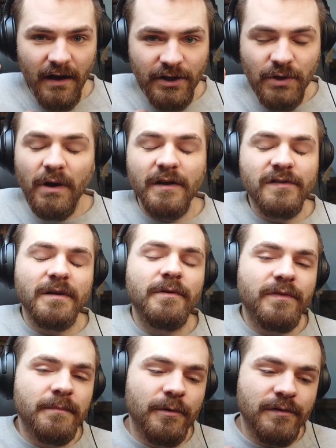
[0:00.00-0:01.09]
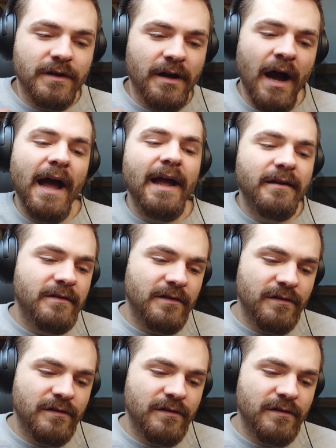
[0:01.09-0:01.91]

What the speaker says: you are some of the most kind,